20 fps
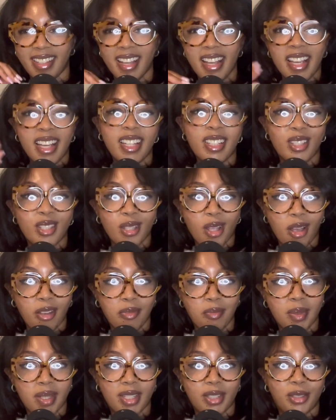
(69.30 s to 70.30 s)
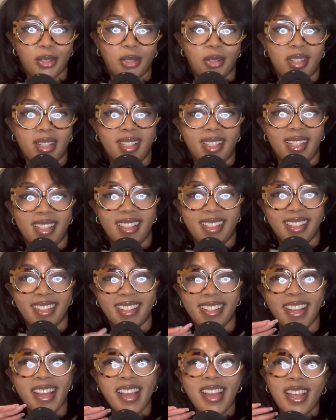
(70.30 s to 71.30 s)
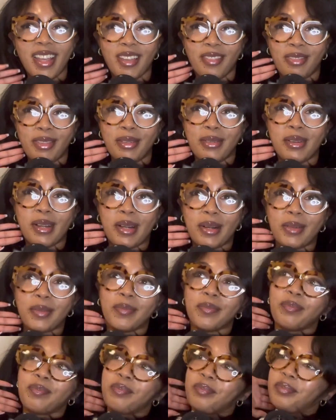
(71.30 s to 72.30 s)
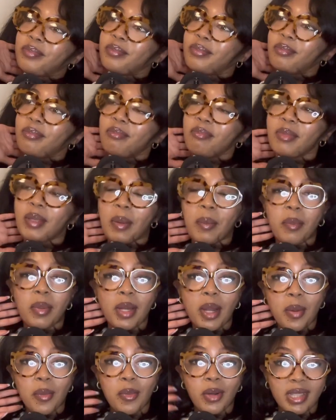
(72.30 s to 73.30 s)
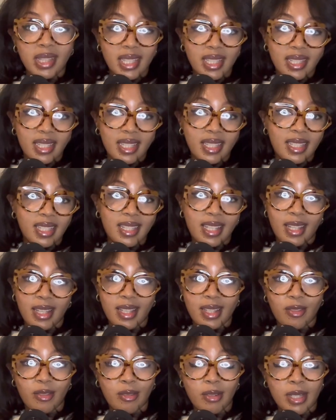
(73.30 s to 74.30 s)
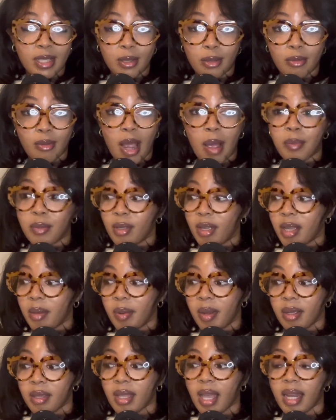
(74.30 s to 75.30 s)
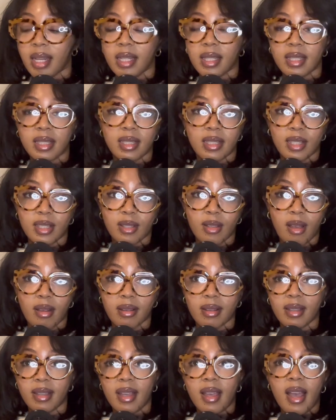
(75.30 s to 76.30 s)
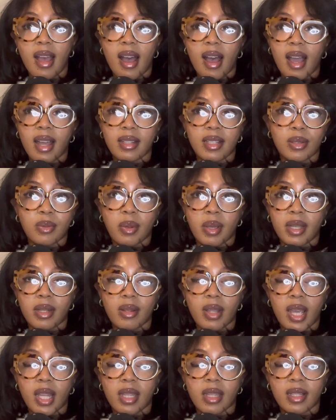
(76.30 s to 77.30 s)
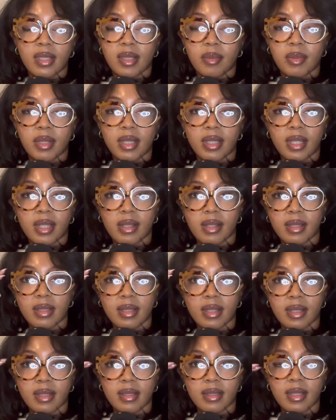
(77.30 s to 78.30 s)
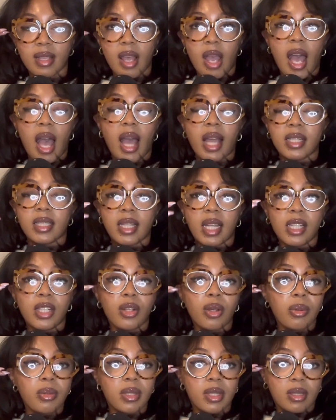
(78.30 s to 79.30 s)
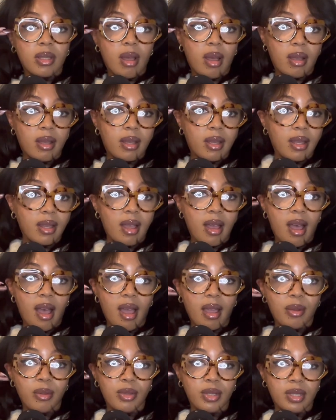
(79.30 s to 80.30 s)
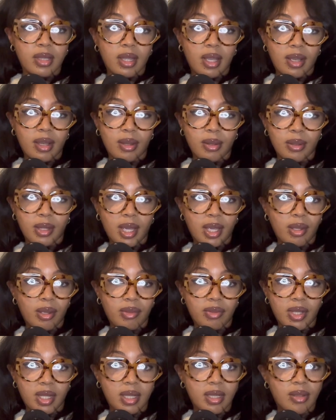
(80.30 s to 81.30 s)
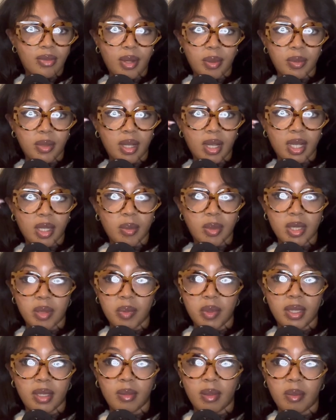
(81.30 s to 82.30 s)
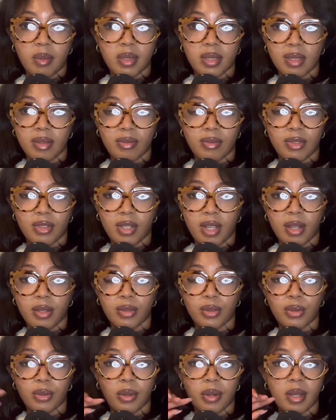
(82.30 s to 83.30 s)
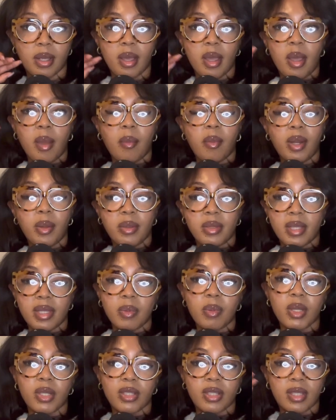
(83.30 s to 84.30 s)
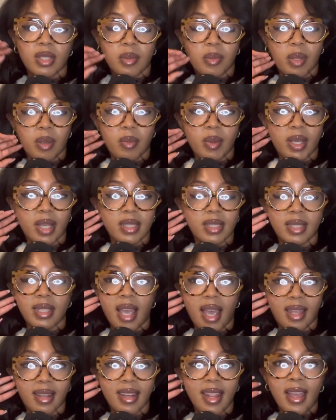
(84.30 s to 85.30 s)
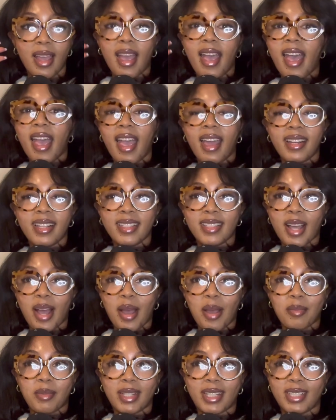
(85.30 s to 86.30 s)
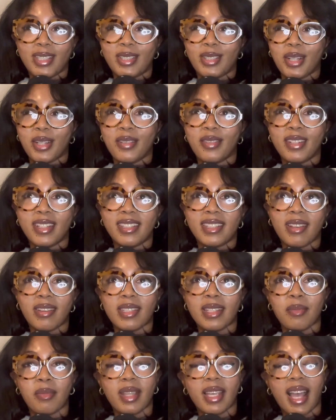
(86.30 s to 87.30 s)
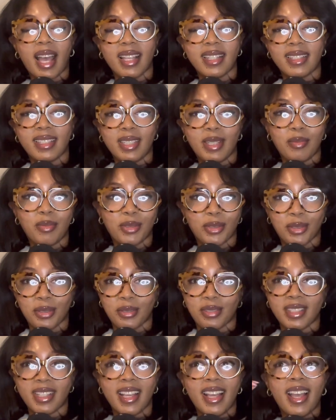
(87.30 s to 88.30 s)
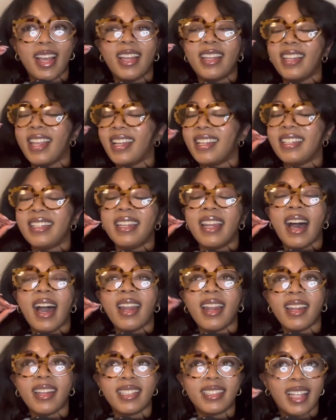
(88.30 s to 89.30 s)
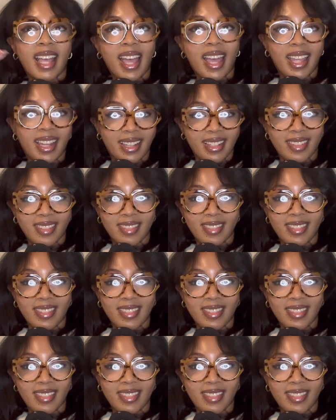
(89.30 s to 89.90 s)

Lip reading: it's soft bigotry, if you will. But what this is a rap song. Apparently, I didn't listen to the song. I just went and looked up the lyrics because actually I didn't know it was a song. I was just like, okay, you have kids farm talk. It must be, maybe it's a child story. But it was suspicious to me because, again, anytime a conservative says something has deep truth, like 9 out of 10,